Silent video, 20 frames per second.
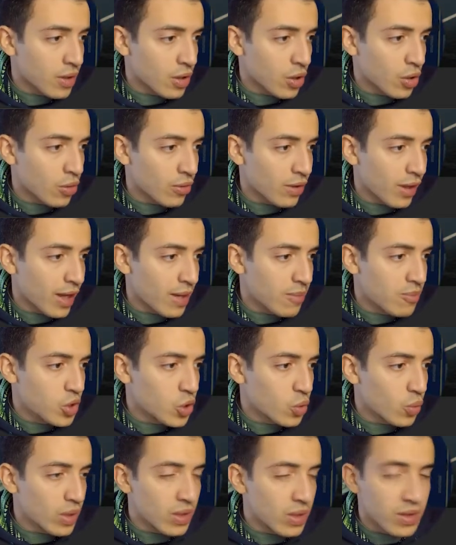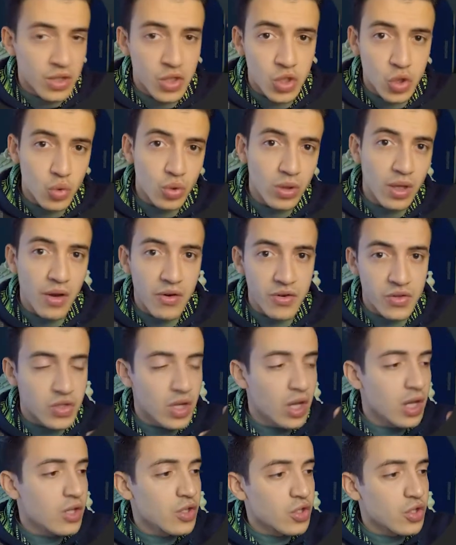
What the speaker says: on the line between the 2 layers,